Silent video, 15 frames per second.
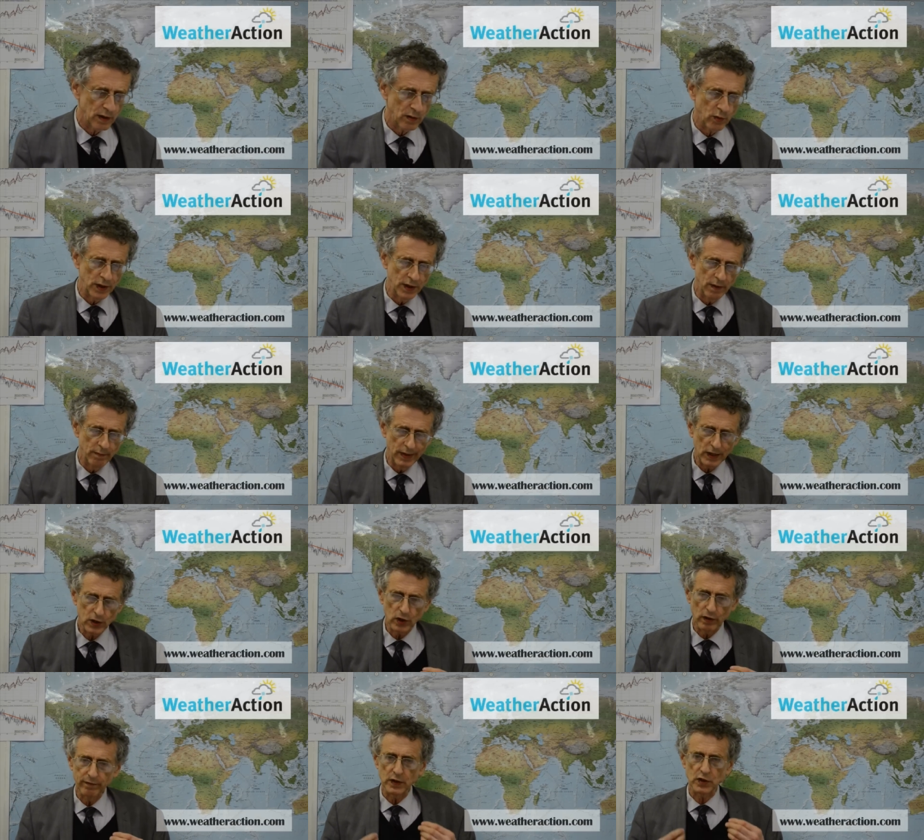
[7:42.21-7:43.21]
when the
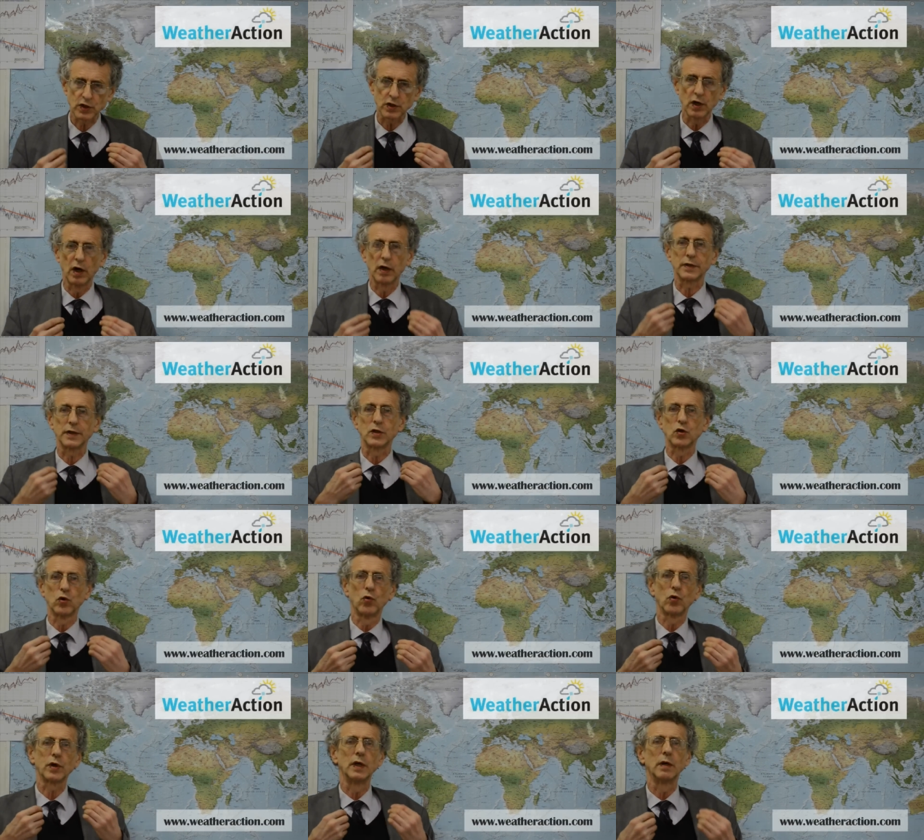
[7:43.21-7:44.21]
Met Office started
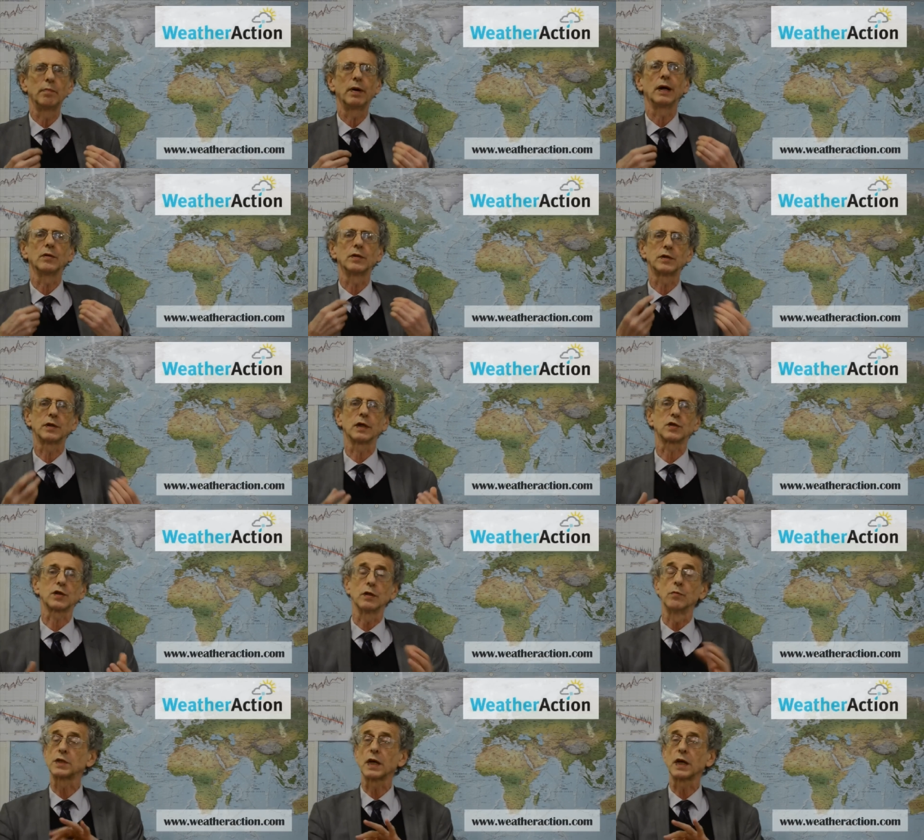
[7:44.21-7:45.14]
talking about the jet stream,